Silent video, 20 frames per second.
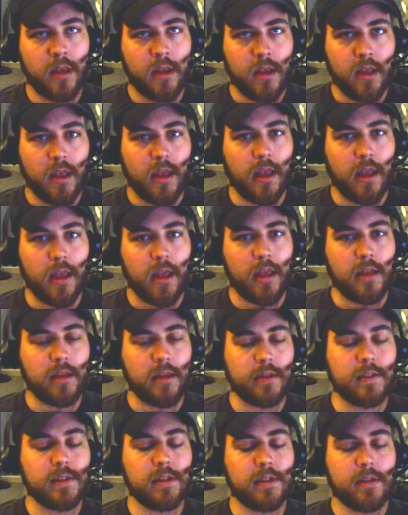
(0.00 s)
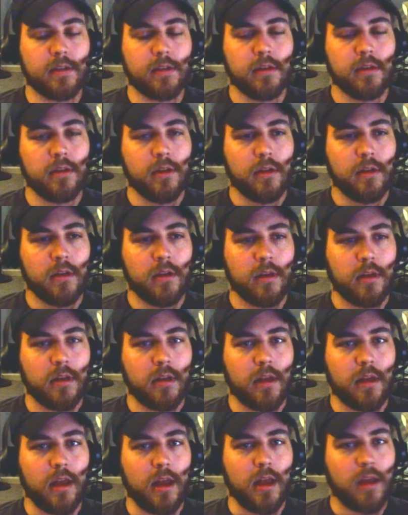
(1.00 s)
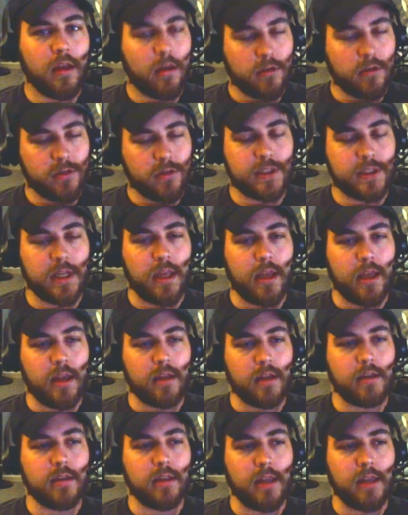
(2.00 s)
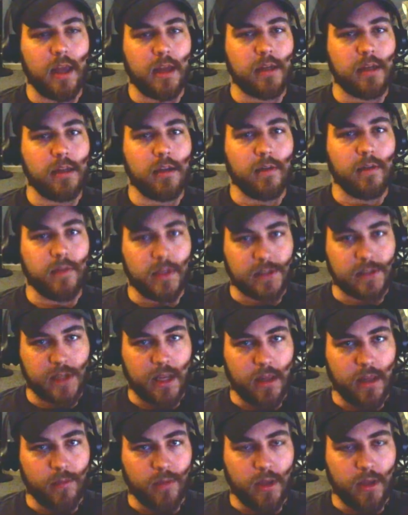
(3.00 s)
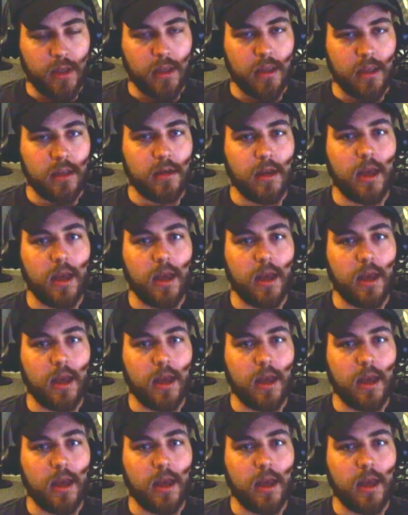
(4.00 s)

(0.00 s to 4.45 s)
And I understand the idea of this campaign.